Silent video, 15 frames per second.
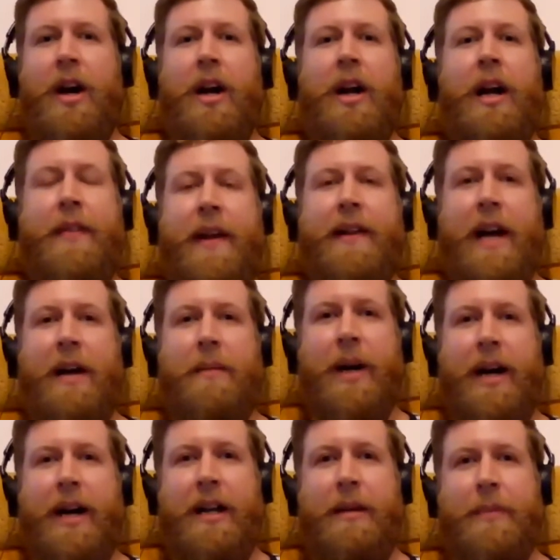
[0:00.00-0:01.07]
And I think that
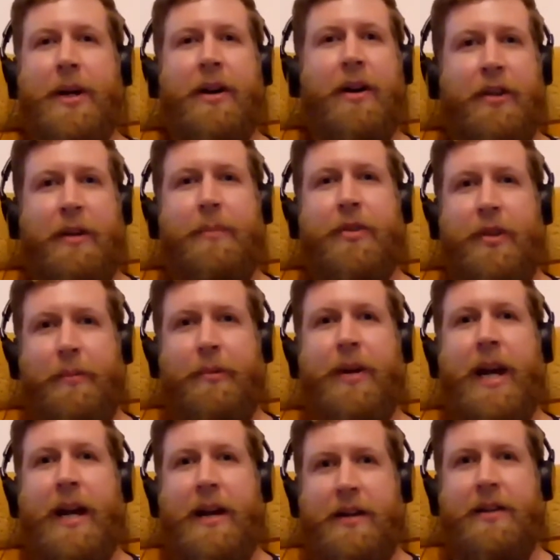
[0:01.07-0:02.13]
partly because I presume we'll
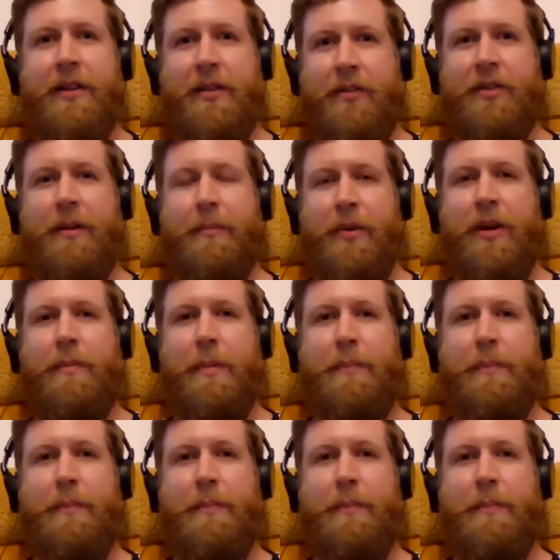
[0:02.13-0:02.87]
get into this at some point,